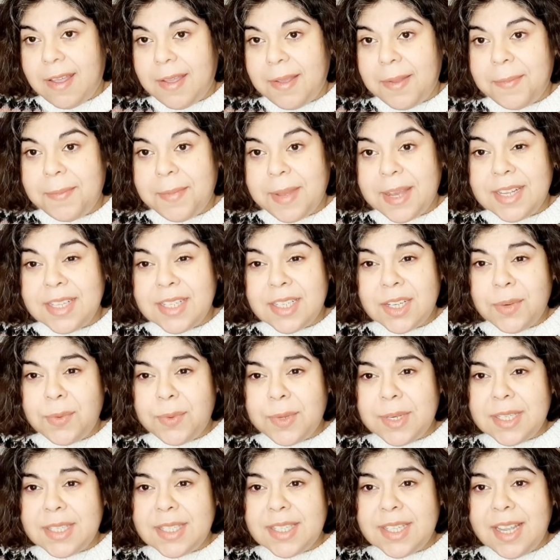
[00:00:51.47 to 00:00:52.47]
I did
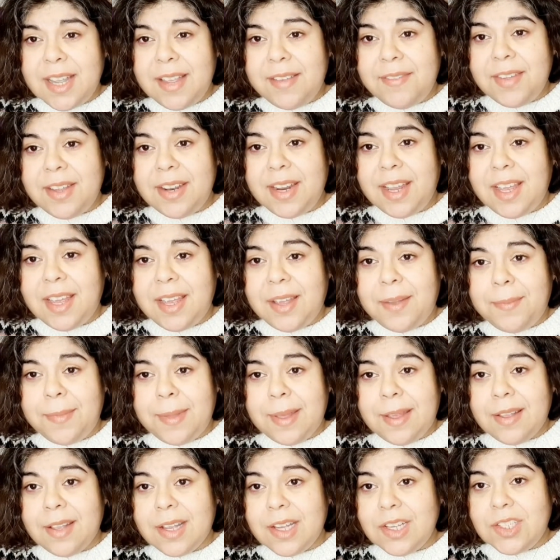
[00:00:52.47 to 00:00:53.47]
receive an
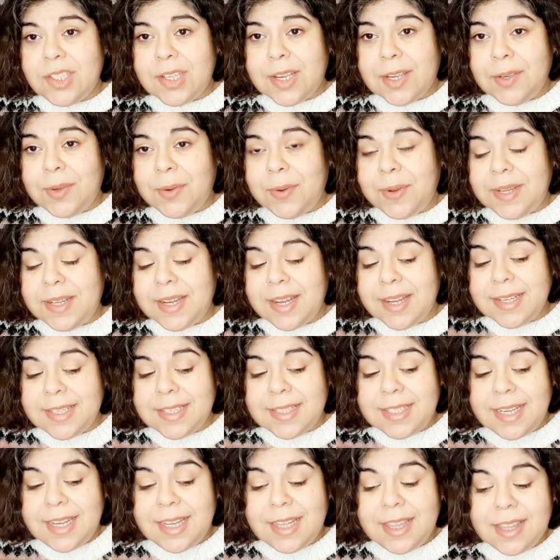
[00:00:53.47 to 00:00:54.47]
email on January
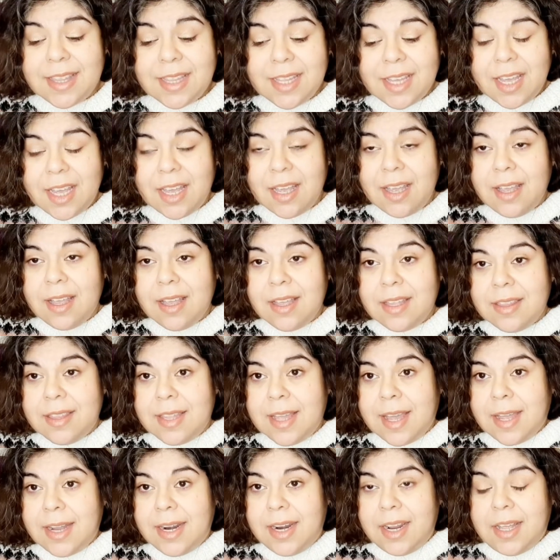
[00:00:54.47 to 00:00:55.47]
19th
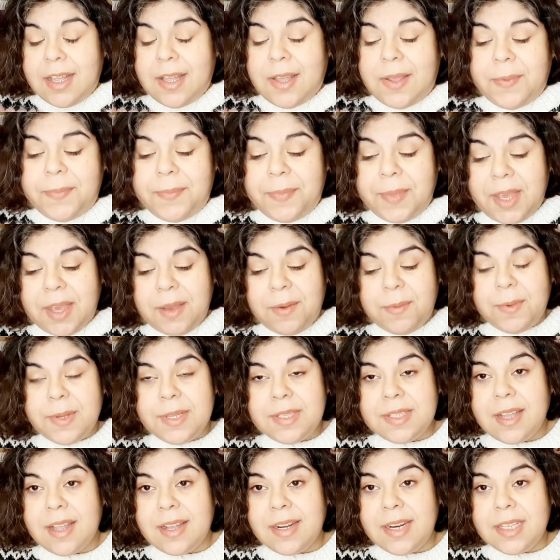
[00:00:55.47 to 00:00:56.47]
that it
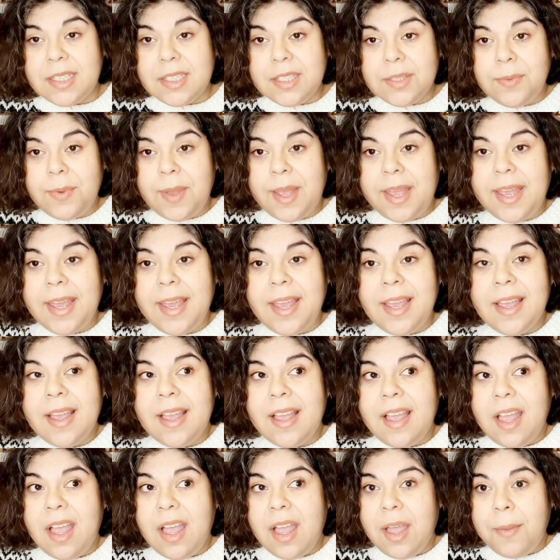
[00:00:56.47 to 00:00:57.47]
was on its way,
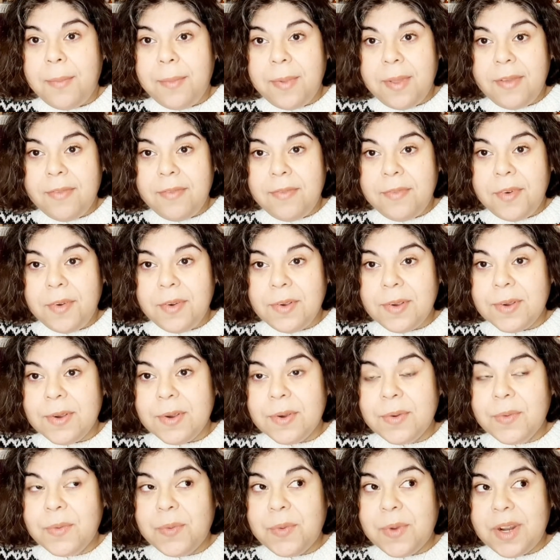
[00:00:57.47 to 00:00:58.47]
but
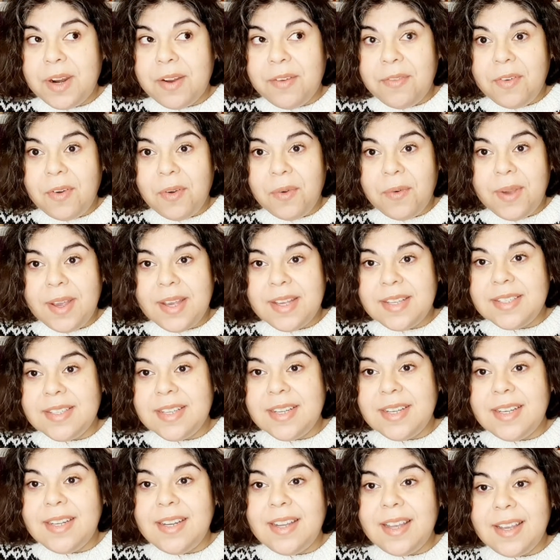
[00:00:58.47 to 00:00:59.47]
for whatever
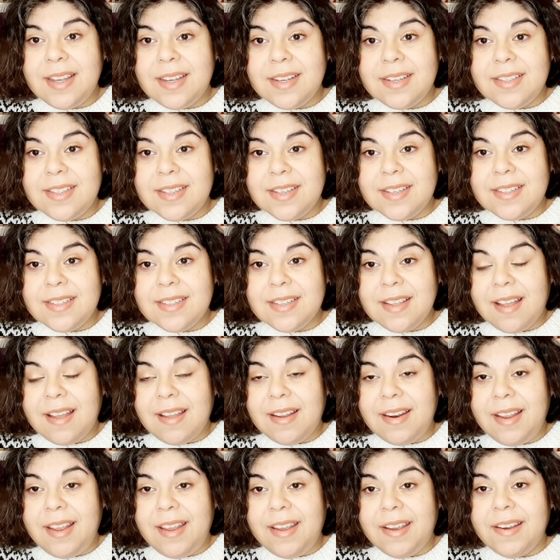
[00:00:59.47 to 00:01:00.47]
reason, it just
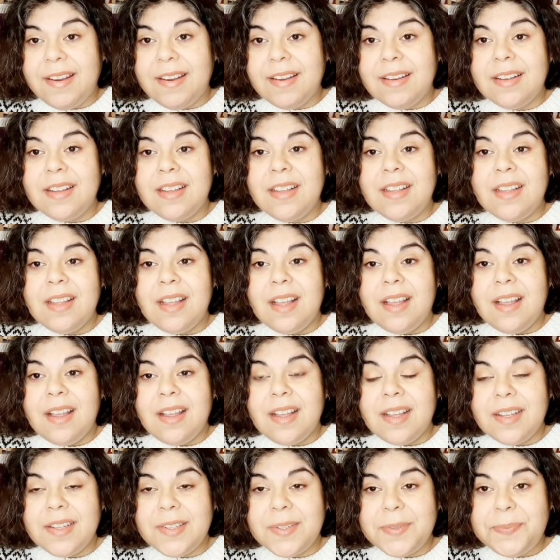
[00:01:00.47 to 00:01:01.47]
got here
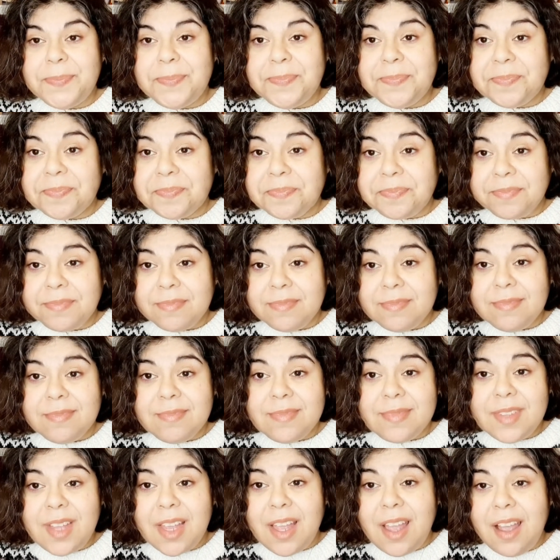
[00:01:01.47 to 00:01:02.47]
on
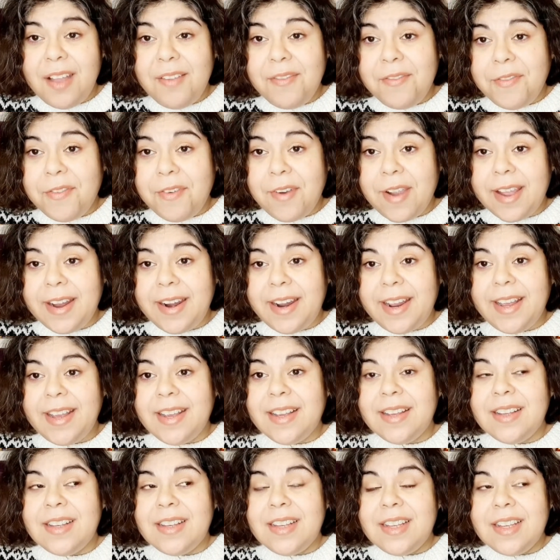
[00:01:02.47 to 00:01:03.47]

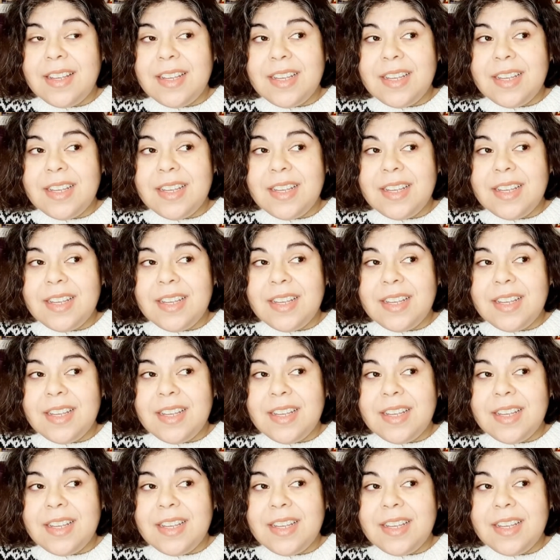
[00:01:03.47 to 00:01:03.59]
Friday.